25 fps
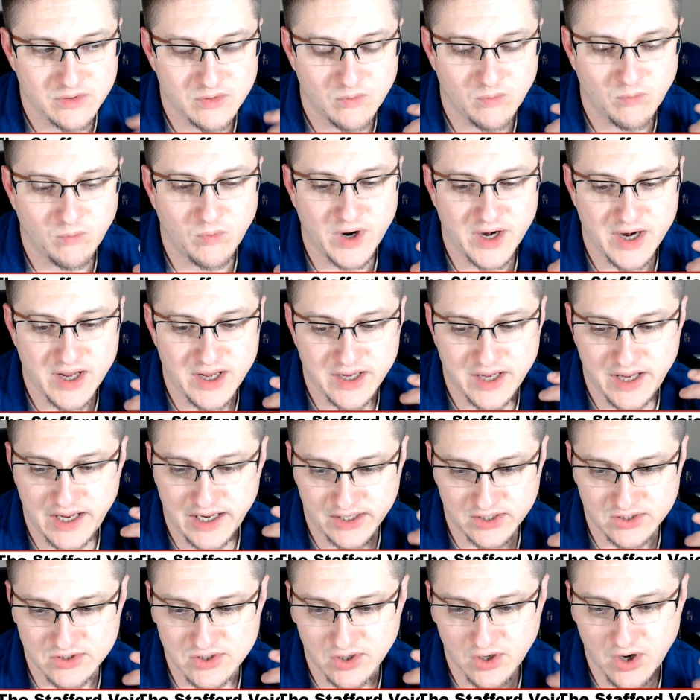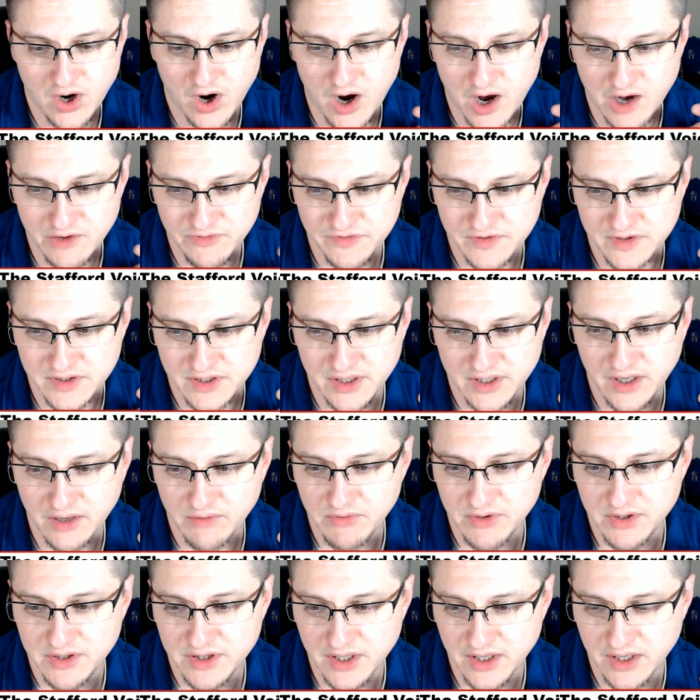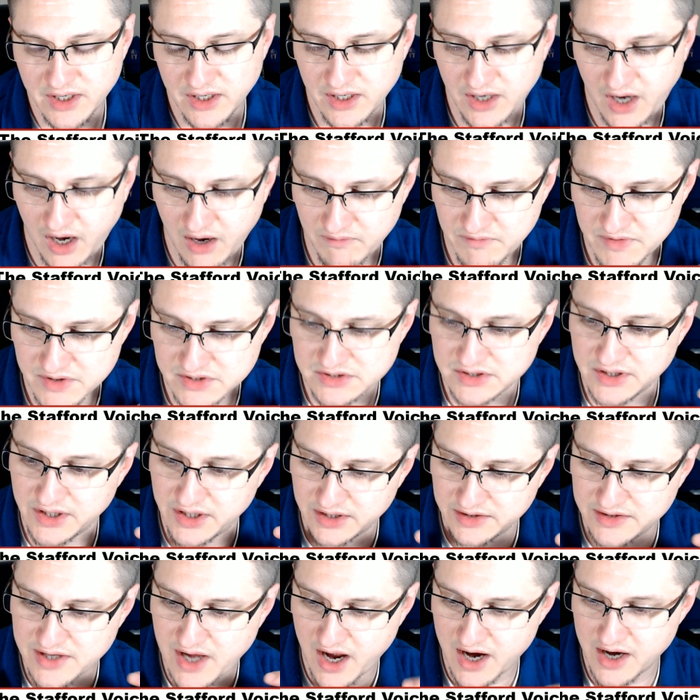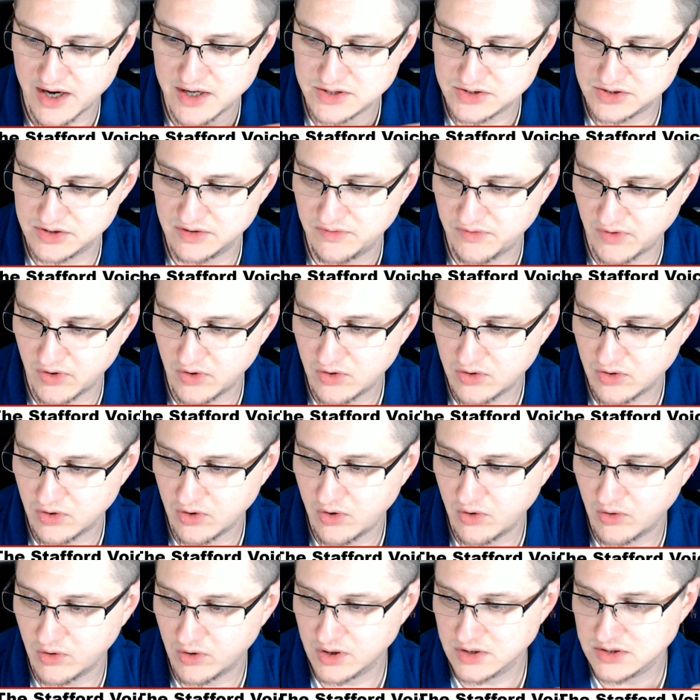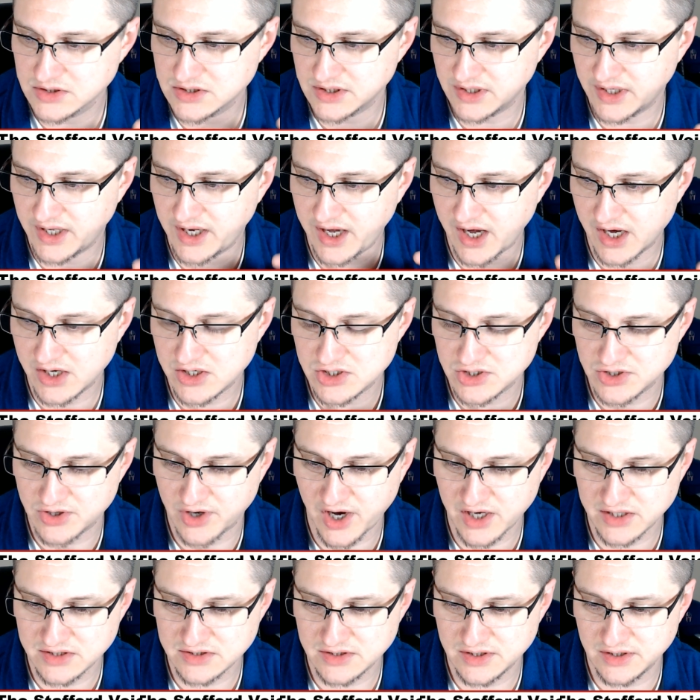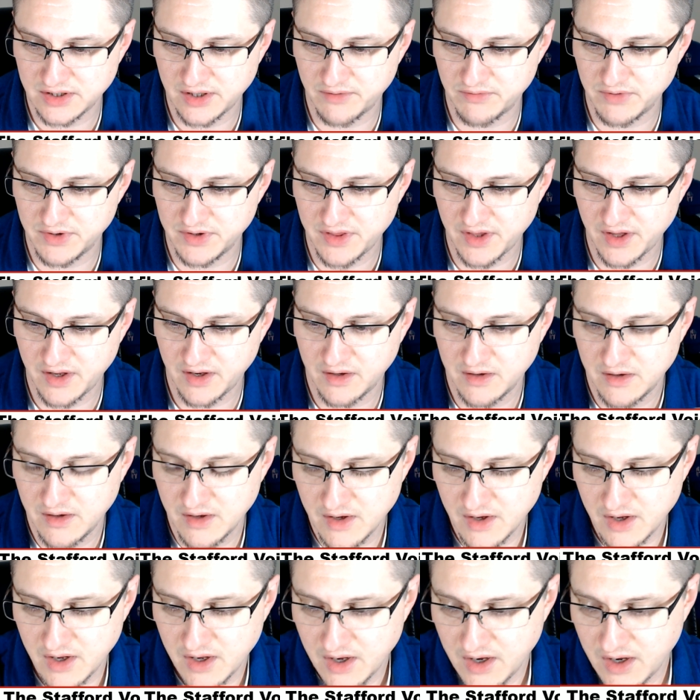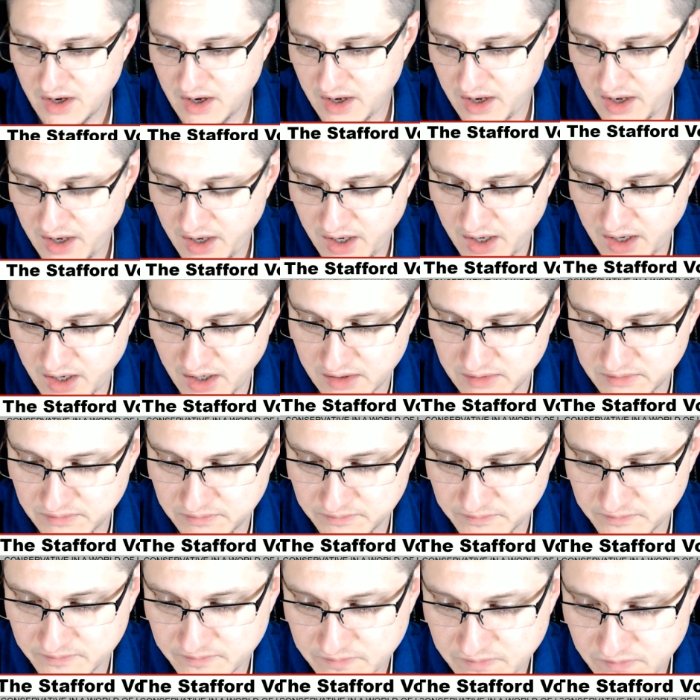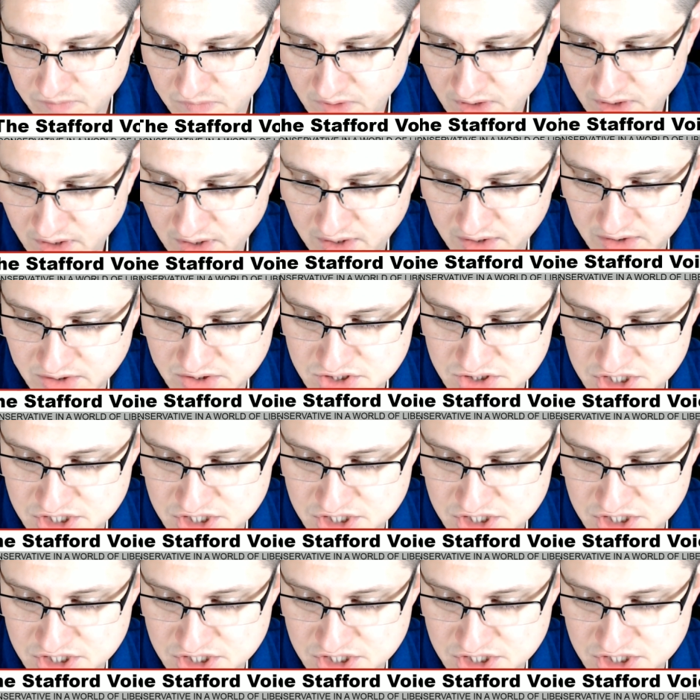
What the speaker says: when I get to coughing and everything, obviously it tires the vocal cords and they get stressed and everything, and it